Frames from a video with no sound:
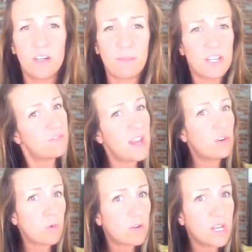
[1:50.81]
I mean, you've
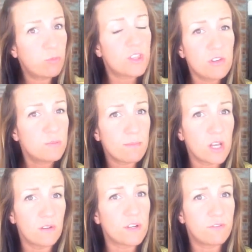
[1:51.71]
never woken up with goosebumps
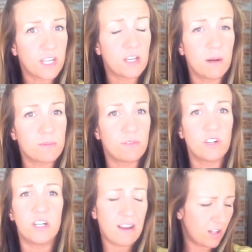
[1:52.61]
all over your fucking arms
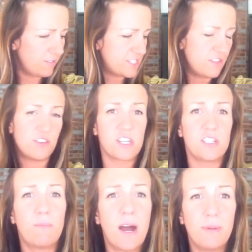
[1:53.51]
before and now all of a sudden they're just going
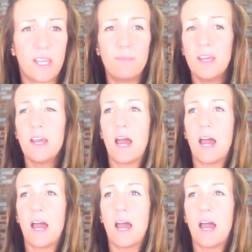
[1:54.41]
to start popping up.